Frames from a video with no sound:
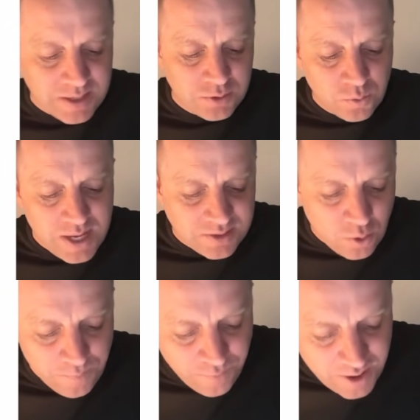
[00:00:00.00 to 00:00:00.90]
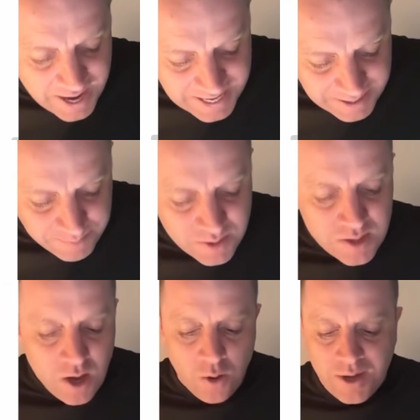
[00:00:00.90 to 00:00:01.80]
So let's go for A.
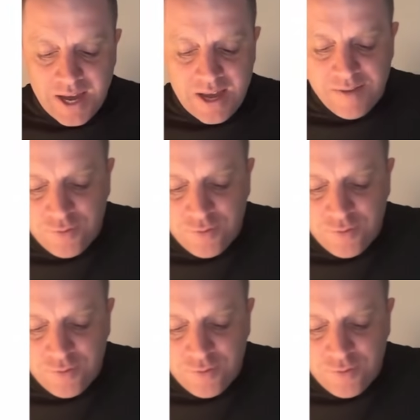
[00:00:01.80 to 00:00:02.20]
Okay, if you